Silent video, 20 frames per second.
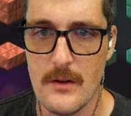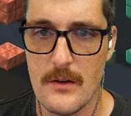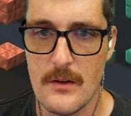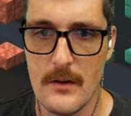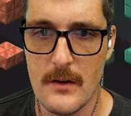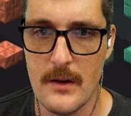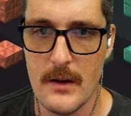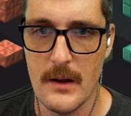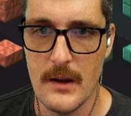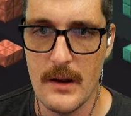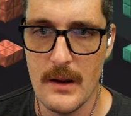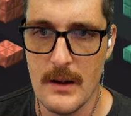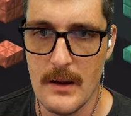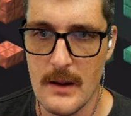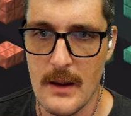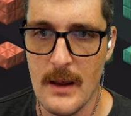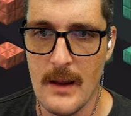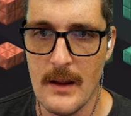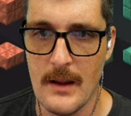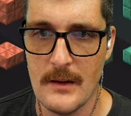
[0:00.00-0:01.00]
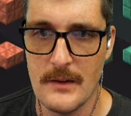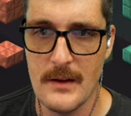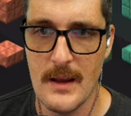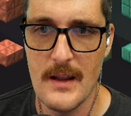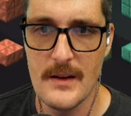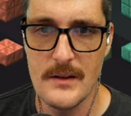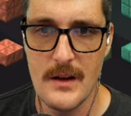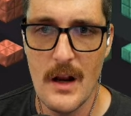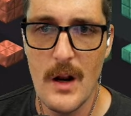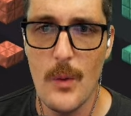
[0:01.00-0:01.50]

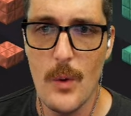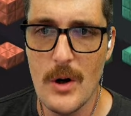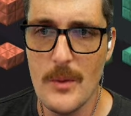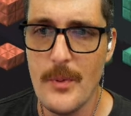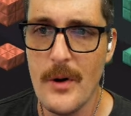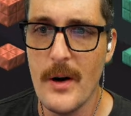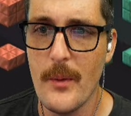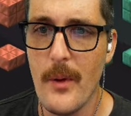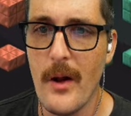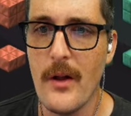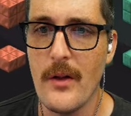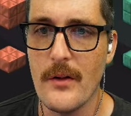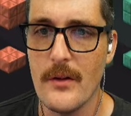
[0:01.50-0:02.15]
It's going to work pretty well.